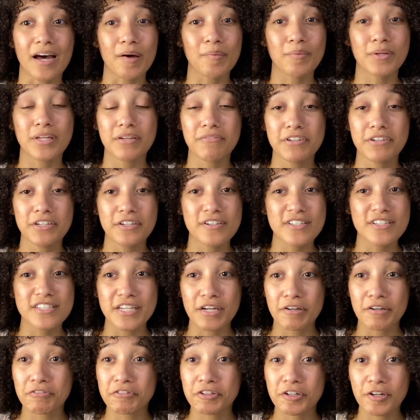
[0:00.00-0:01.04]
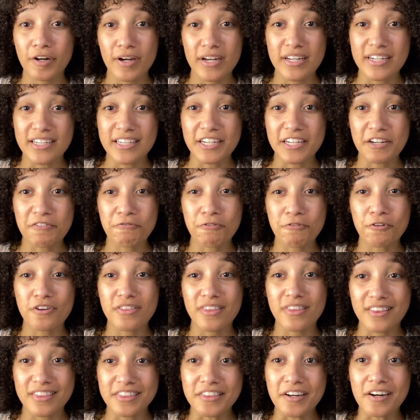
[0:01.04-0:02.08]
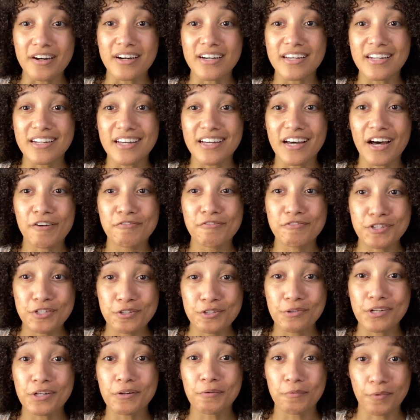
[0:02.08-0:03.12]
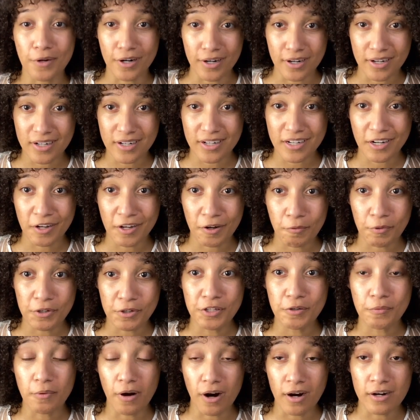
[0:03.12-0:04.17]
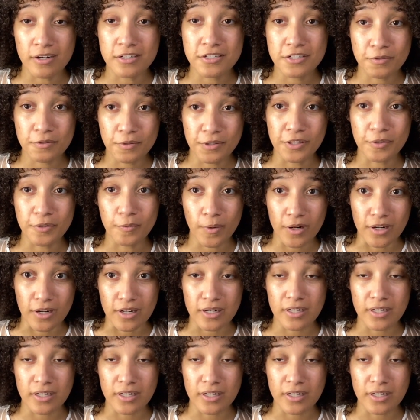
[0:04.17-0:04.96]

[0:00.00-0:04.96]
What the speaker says: giving yourself credit for the thought of doing work when you aren't doing the work.